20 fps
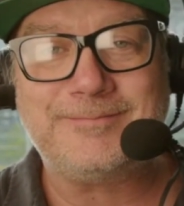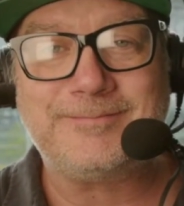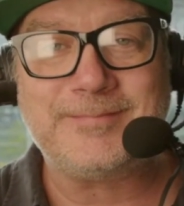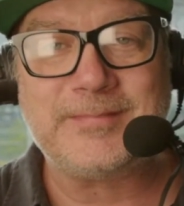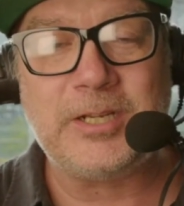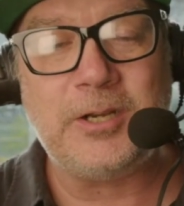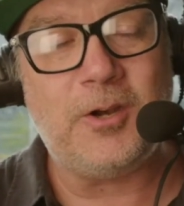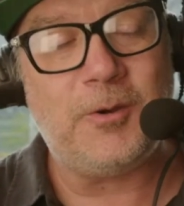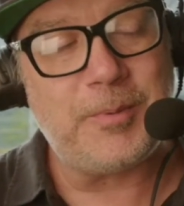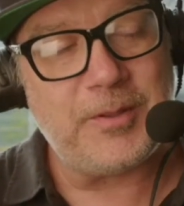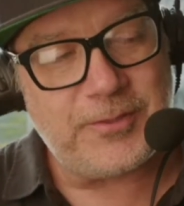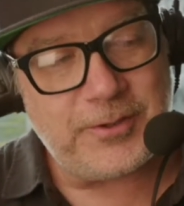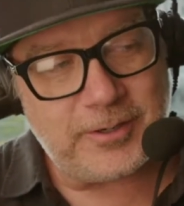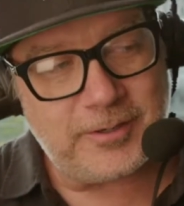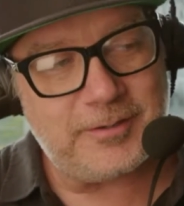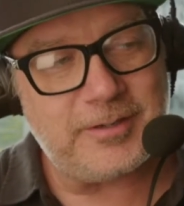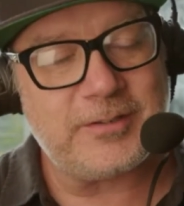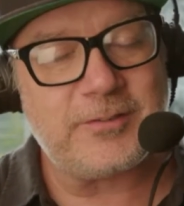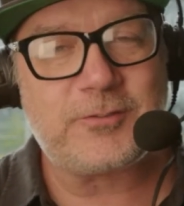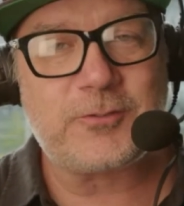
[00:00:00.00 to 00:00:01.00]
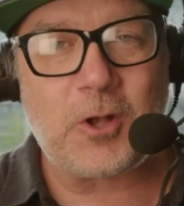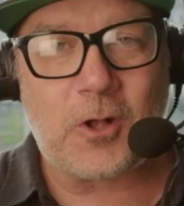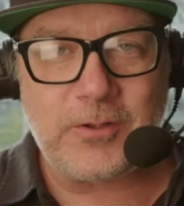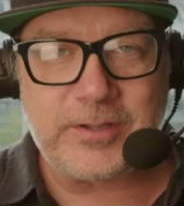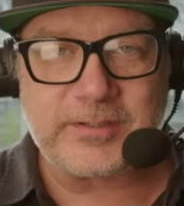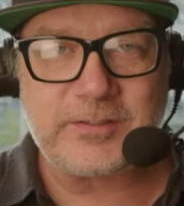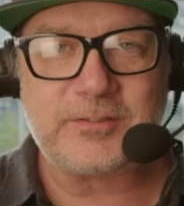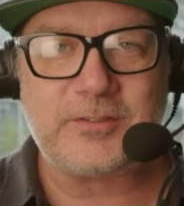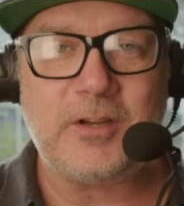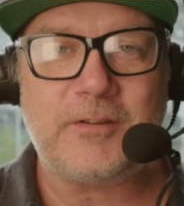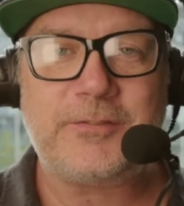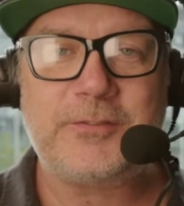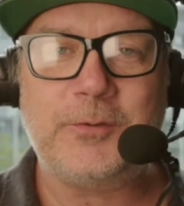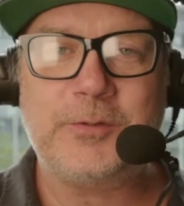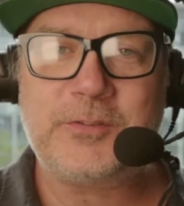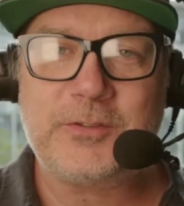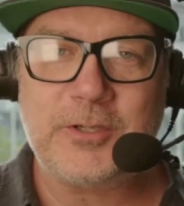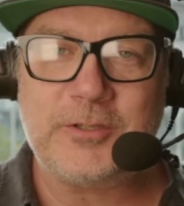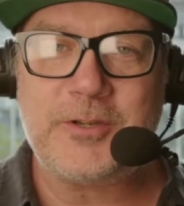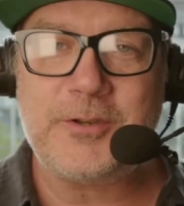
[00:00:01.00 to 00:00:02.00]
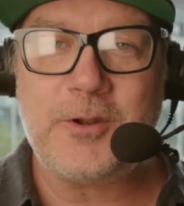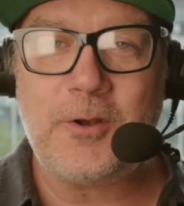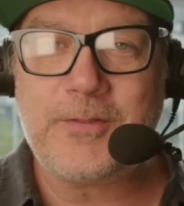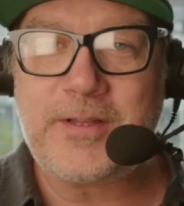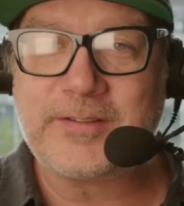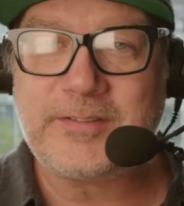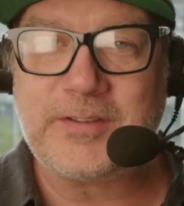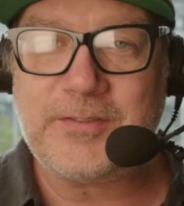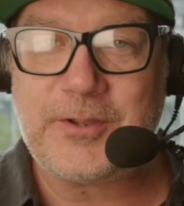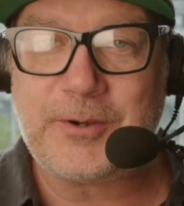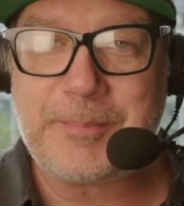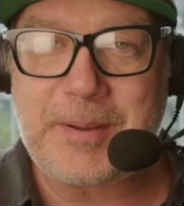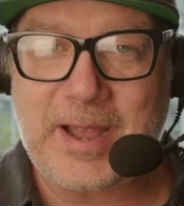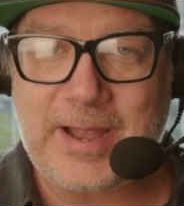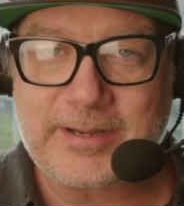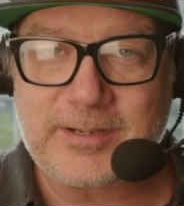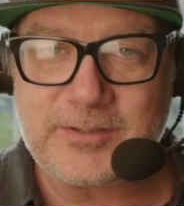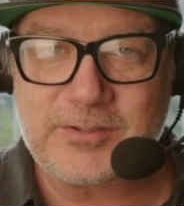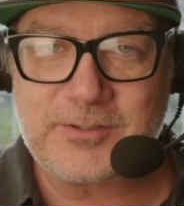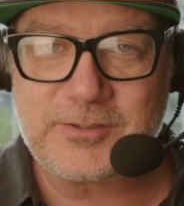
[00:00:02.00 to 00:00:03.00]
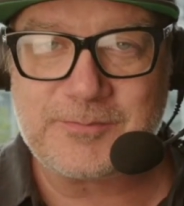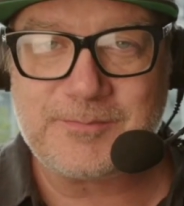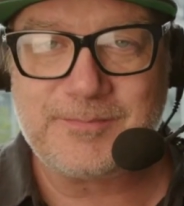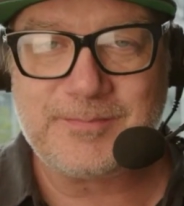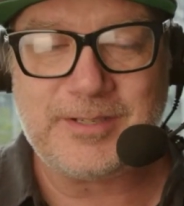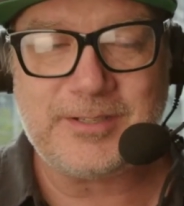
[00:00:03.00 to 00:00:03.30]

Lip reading: You know, but they're installing stuff, so it's good to know that's in their package.